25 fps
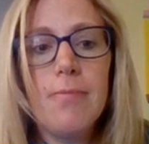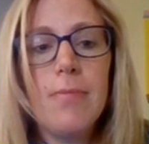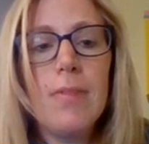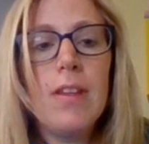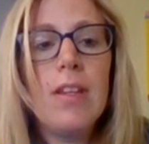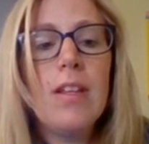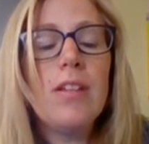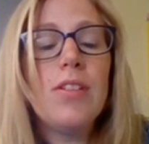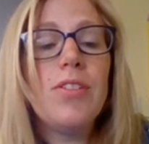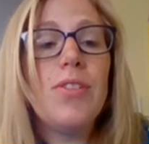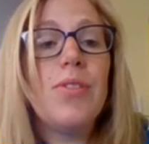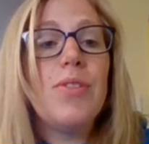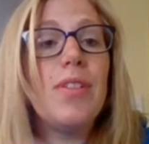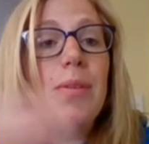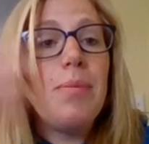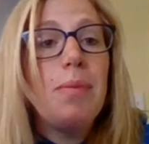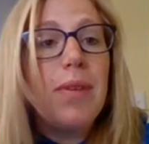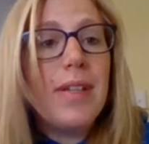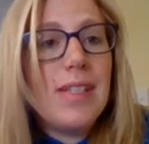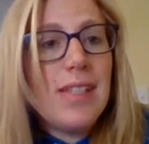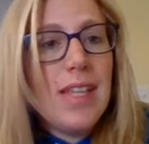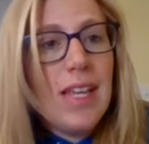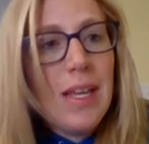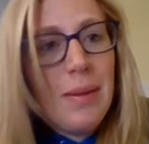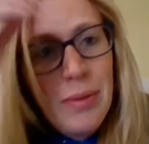So some
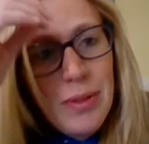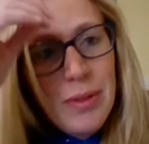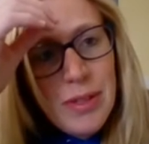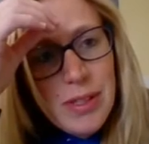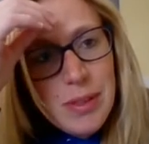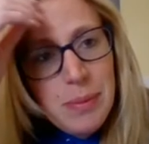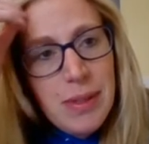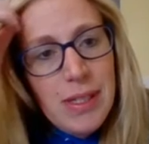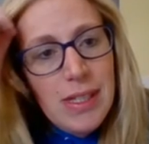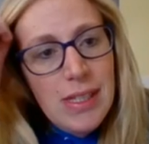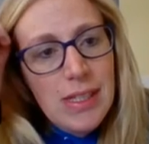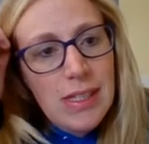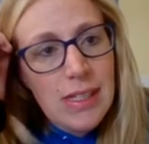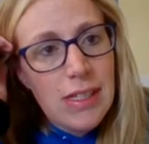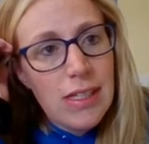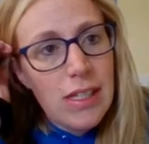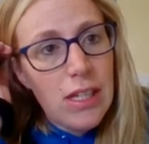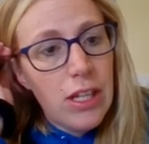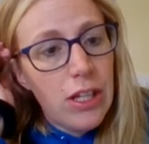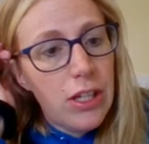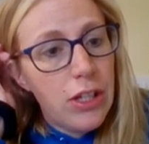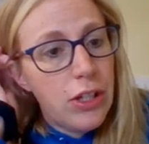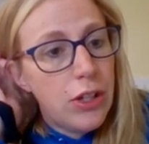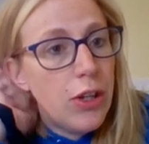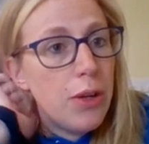examples means
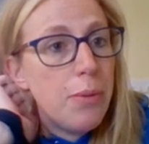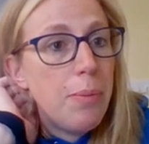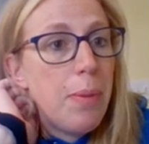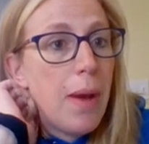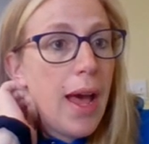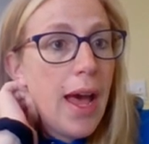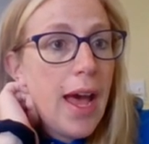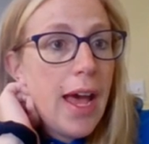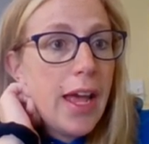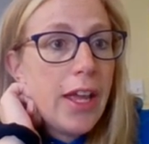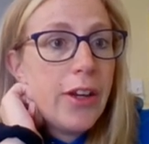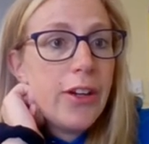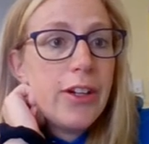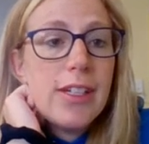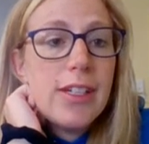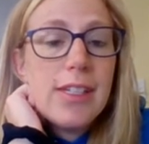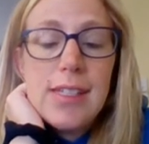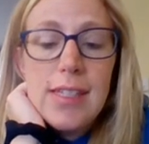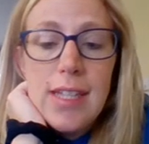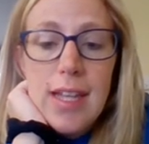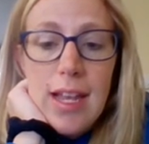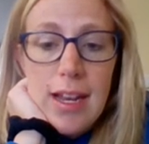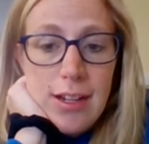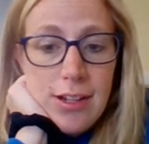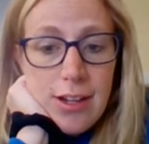goodbye or a
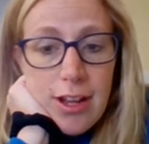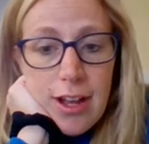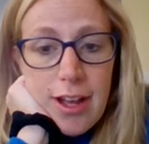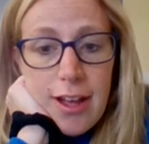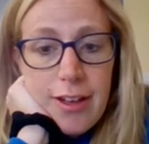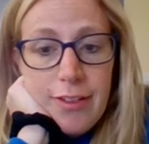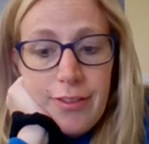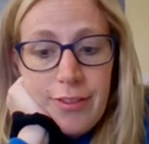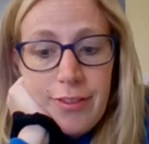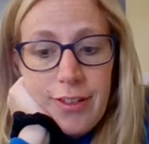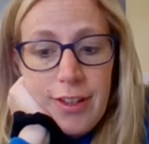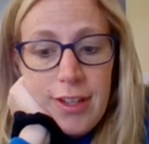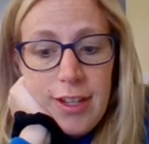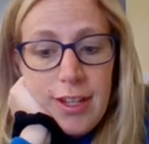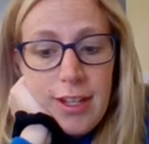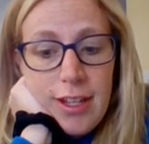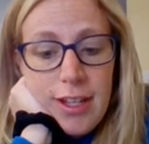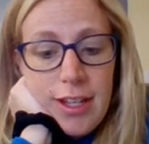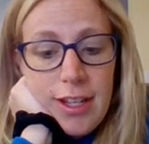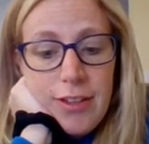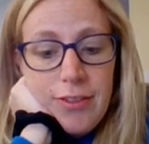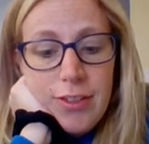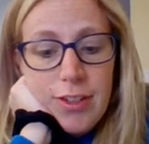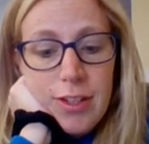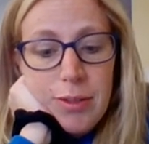send-off.
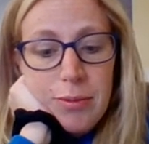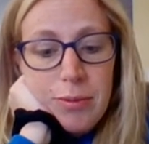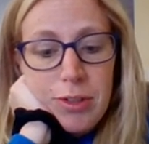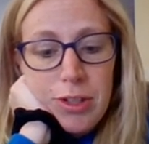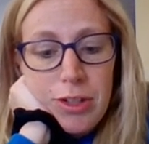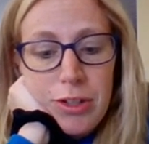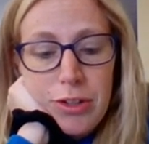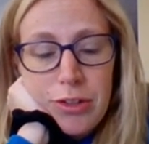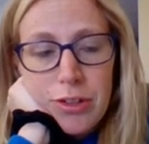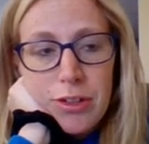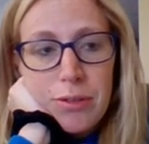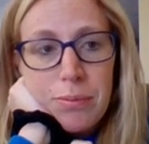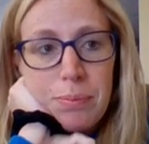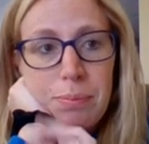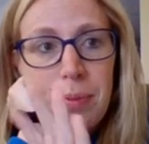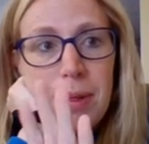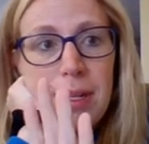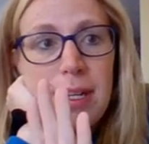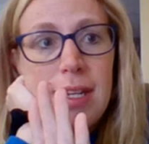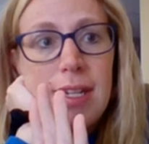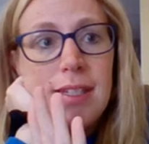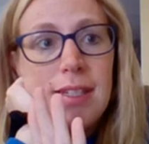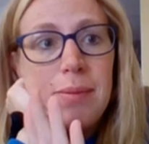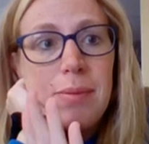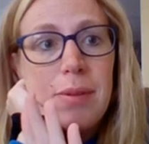You're
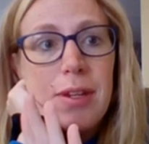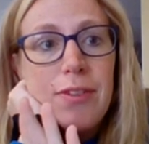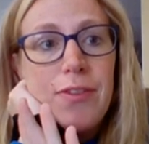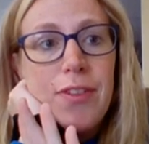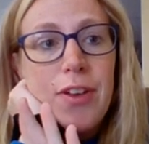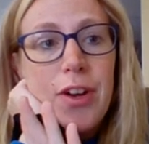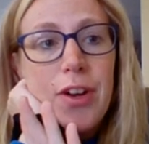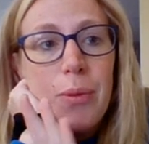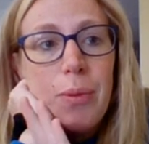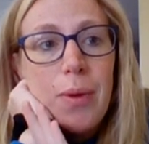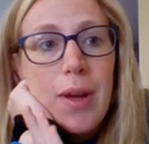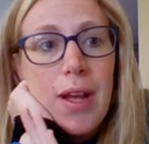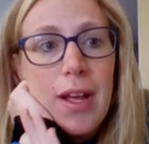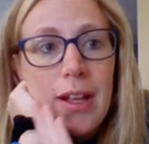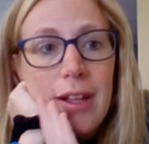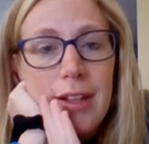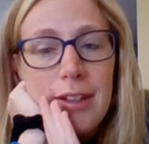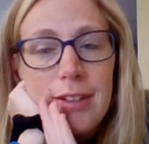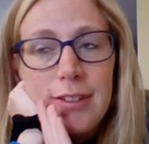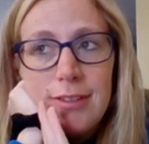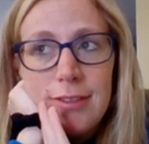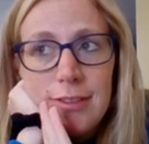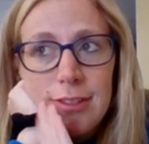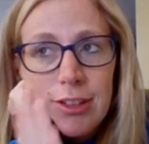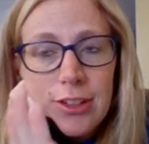bidding somebody
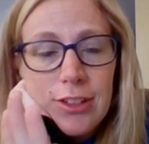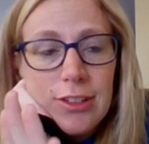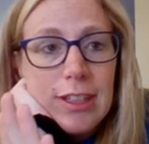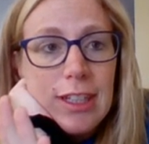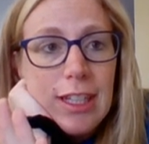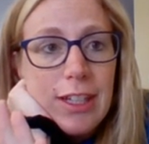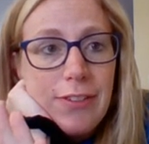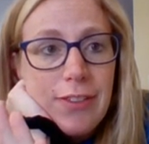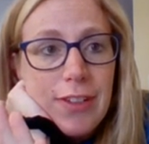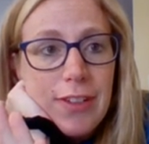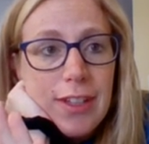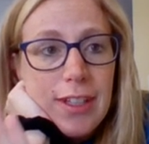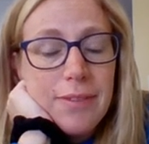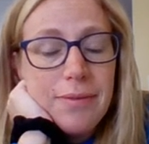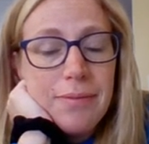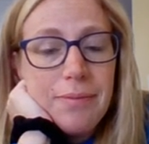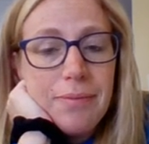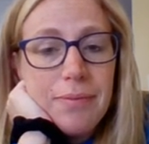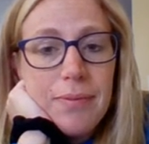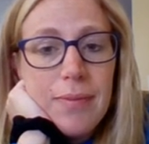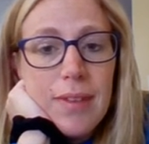farewell, they're leaving.